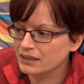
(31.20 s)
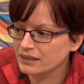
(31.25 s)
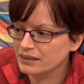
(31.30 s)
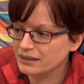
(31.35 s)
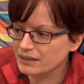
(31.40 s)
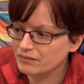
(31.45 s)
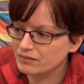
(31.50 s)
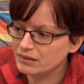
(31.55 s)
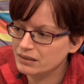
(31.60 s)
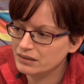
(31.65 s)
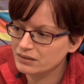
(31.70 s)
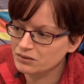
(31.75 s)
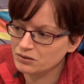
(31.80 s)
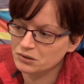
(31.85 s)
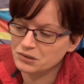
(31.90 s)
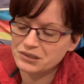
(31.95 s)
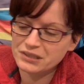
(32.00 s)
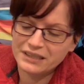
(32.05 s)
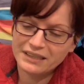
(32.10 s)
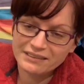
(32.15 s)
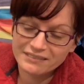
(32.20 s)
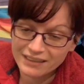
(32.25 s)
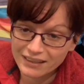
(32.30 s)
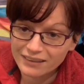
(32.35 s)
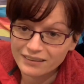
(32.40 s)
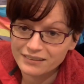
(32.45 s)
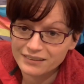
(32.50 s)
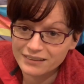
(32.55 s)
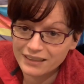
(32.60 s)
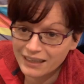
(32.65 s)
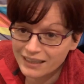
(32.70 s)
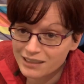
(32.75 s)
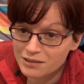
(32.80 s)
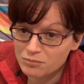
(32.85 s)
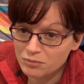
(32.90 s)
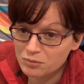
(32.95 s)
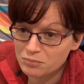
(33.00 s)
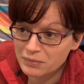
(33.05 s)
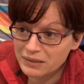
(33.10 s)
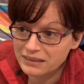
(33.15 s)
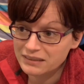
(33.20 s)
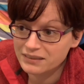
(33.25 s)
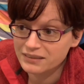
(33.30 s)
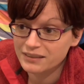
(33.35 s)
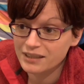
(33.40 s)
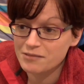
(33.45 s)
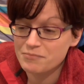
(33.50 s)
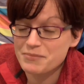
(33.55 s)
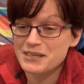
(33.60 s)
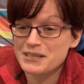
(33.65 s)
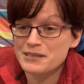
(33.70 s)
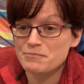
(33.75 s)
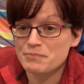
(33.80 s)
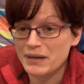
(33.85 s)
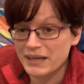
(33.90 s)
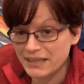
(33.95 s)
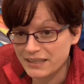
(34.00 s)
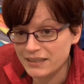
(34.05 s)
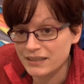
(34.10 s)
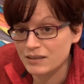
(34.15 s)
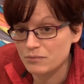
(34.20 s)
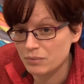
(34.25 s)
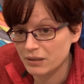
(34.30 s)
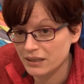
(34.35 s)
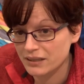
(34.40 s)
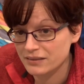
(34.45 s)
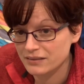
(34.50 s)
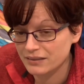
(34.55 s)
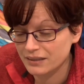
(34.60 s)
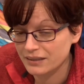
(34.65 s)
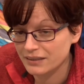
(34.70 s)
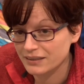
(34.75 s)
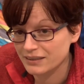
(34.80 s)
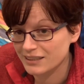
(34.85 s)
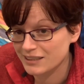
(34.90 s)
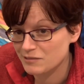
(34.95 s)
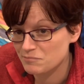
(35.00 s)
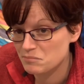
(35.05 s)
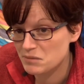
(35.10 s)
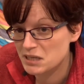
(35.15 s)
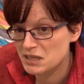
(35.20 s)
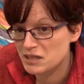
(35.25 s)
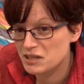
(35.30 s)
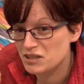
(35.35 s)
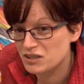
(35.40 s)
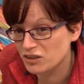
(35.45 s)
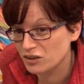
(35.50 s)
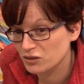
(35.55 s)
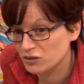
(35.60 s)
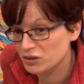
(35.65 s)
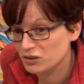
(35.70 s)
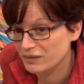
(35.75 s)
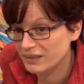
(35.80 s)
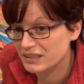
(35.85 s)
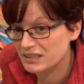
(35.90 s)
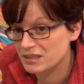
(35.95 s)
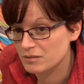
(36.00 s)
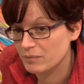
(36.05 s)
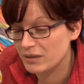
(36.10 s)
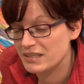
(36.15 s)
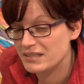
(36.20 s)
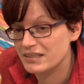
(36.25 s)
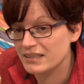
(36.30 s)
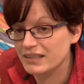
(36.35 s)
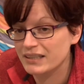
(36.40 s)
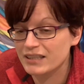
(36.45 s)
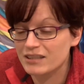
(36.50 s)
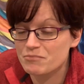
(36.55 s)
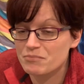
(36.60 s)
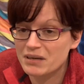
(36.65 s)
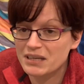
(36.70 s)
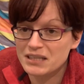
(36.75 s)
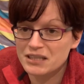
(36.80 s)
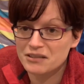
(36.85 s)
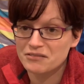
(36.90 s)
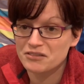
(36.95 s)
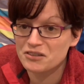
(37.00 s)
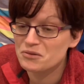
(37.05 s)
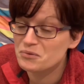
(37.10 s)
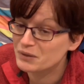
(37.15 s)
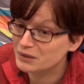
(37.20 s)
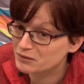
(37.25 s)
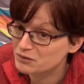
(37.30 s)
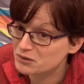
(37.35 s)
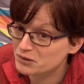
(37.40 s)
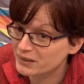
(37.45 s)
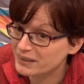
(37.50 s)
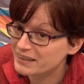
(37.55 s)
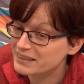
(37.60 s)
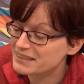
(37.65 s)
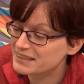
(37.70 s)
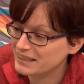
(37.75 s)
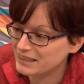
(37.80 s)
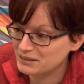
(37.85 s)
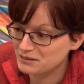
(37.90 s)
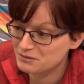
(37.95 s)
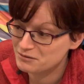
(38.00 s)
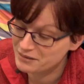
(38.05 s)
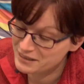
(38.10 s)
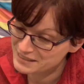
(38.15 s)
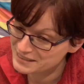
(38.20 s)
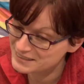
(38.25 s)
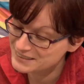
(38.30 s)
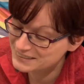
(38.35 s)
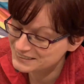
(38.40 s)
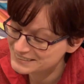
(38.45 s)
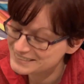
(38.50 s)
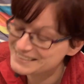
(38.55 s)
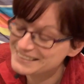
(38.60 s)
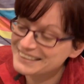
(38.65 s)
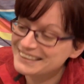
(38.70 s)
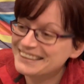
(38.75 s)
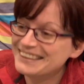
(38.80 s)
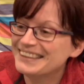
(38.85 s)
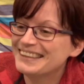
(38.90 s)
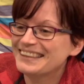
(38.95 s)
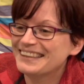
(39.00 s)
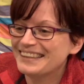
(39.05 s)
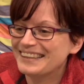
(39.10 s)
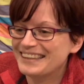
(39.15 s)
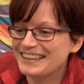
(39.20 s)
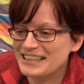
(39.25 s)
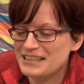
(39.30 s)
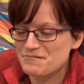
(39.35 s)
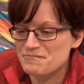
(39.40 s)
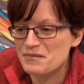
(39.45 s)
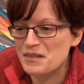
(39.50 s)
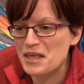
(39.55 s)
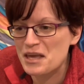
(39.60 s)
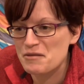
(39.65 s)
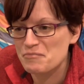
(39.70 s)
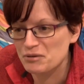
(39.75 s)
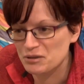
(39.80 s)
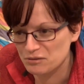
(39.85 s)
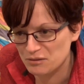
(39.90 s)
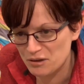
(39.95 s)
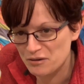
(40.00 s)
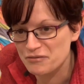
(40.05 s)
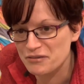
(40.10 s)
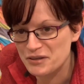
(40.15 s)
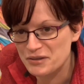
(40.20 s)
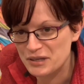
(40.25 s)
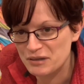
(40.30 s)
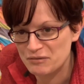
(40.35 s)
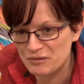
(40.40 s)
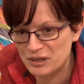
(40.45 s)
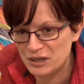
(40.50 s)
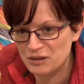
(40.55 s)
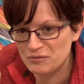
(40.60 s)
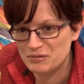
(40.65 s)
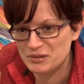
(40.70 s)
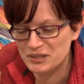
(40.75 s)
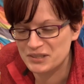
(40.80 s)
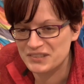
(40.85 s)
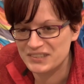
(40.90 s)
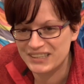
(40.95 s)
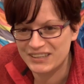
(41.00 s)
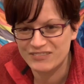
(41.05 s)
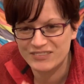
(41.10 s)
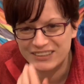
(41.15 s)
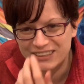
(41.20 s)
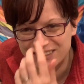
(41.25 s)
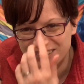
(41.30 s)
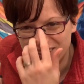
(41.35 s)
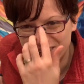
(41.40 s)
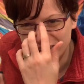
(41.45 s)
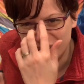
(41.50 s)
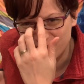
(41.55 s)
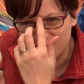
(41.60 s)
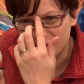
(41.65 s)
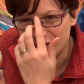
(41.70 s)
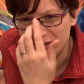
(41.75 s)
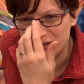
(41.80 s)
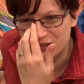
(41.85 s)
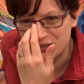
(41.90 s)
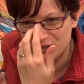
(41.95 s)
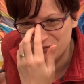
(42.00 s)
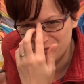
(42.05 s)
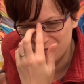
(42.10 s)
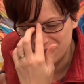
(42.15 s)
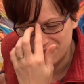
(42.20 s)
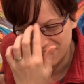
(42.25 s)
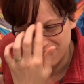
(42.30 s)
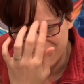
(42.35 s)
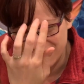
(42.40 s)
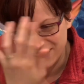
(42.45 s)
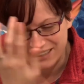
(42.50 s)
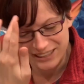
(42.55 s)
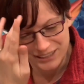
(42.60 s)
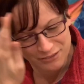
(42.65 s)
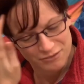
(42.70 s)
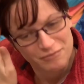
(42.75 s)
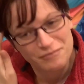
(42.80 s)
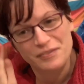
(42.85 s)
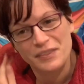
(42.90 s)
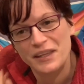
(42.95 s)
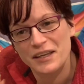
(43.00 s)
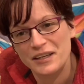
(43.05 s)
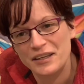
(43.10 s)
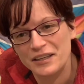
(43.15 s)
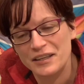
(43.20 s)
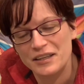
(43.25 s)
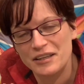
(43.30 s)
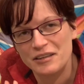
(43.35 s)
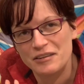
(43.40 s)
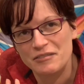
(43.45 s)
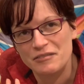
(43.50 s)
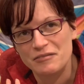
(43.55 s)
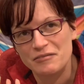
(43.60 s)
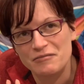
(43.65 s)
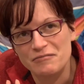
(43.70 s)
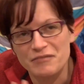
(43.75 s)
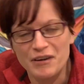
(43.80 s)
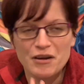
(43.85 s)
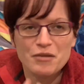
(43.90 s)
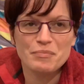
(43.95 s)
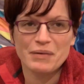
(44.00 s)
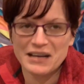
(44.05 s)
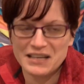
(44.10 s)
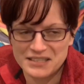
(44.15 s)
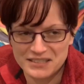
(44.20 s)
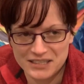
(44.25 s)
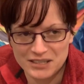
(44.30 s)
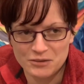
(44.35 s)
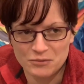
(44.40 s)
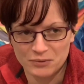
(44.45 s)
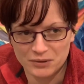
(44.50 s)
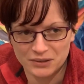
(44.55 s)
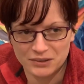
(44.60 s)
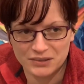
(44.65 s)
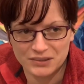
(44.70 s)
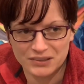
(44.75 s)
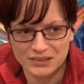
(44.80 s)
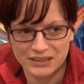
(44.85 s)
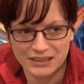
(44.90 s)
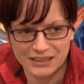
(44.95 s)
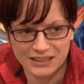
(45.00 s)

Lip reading: Giving such an intelligent animal meds can be a pain in the backside, and I'm not underestimating here. Many of you will have tried and failed, but there are a few different options, and I'm going to talk through some kind of very basic ones,